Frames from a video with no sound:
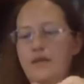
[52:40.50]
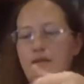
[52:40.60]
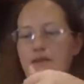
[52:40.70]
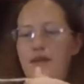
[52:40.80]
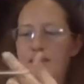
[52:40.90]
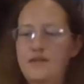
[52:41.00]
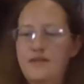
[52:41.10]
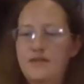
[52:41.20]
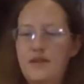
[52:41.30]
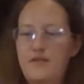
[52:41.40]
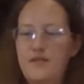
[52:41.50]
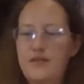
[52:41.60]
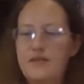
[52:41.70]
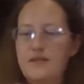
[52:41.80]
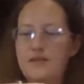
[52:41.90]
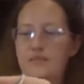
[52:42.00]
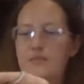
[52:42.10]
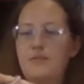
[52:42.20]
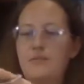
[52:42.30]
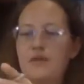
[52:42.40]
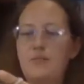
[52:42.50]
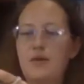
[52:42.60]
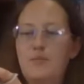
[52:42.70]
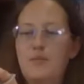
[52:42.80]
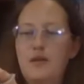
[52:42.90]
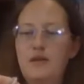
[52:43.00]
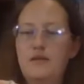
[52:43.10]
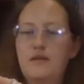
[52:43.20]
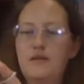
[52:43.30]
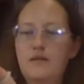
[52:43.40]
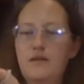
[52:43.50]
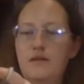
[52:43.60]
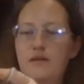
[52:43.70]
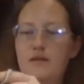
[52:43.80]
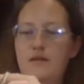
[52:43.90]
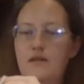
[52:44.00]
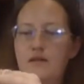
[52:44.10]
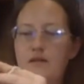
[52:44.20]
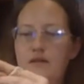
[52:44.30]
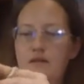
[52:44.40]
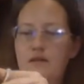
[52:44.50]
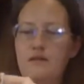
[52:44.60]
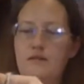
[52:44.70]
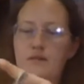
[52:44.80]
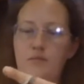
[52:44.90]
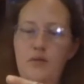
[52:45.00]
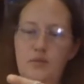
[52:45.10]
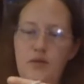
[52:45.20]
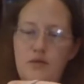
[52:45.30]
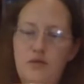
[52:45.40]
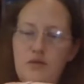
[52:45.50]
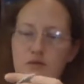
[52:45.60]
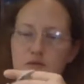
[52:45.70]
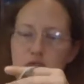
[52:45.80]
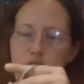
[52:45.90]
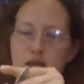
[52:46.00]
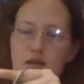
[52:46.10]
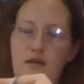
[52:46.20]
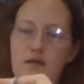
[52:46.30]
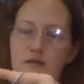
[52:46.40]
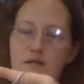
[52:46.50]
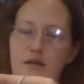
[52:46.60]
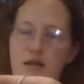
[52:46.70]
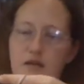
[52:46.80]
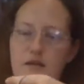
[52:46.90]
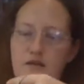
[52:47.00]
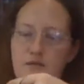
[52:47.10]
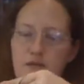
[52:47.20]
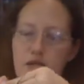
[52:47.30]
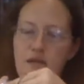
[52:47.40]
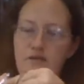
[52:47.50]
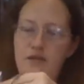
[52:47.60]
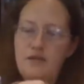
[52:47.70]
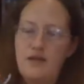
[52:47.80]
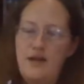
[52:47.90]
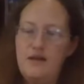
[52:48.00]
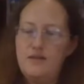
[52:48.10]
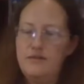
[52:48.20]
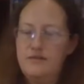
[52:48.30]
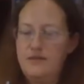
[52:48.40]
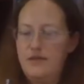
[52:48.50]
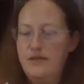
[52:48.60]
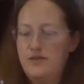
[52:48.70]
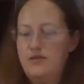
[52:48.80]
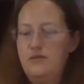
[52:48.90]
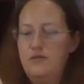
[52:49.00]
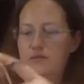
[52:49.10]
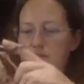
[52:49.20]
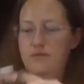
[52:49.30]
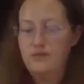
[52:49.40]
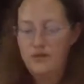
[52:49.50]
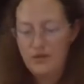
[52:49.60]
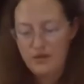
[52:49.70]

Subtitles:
Yeah, this is definitely some lumpy, bumpy yarn here, but when you crochet, it all kind of evens out as you go.